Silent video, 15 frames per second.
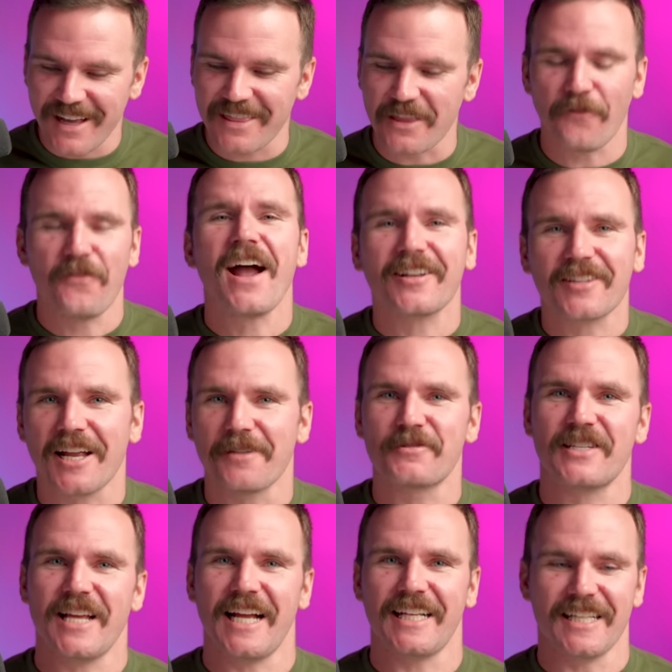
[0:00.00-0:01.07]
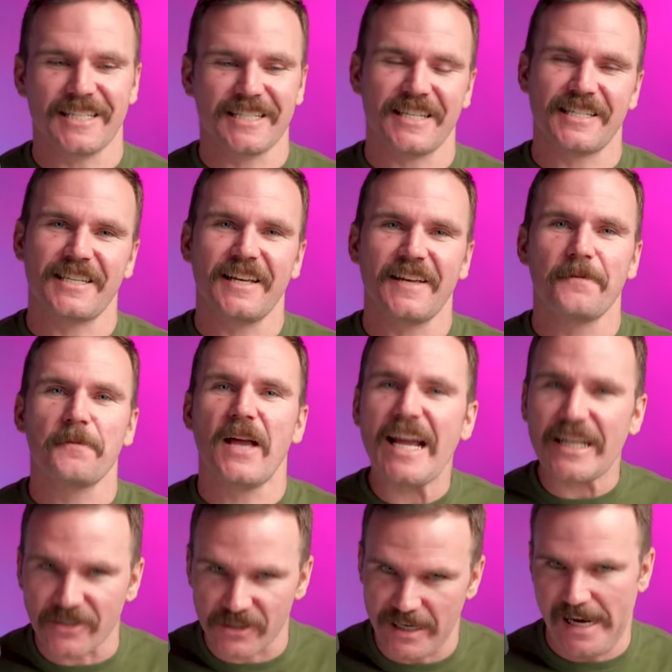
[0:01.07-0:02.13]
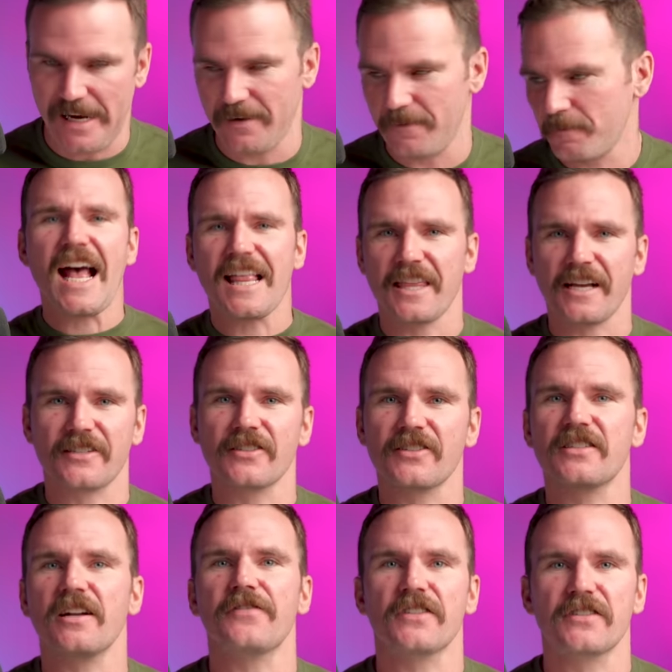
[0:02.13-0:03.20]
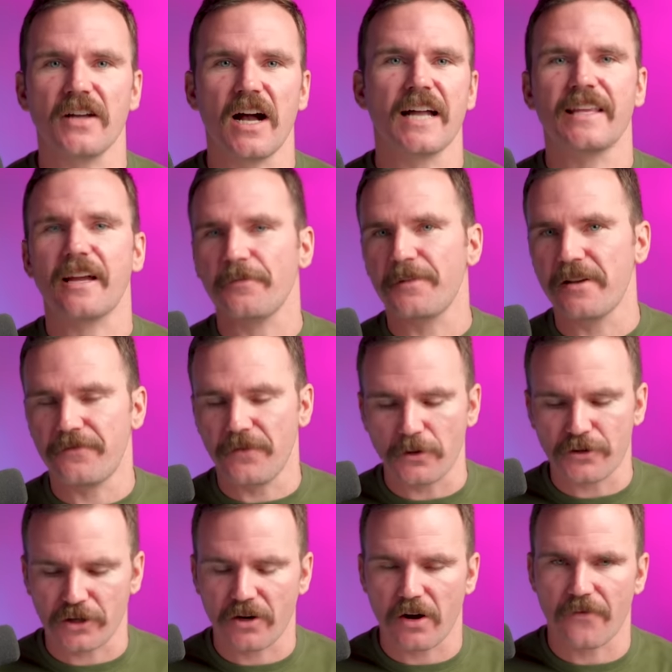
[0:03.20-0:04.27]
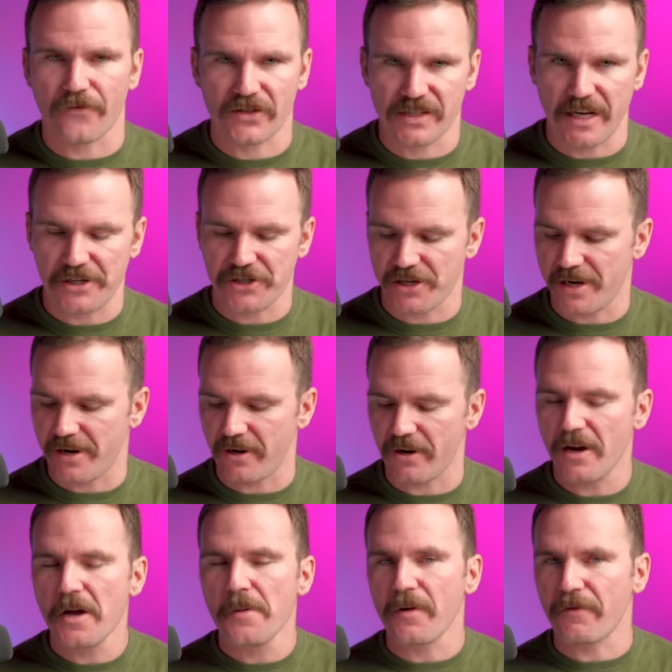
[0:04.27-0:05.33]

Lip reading: The fact that I'm saying this is insane. Ethics and stuff aside, that'll be a future conversation here.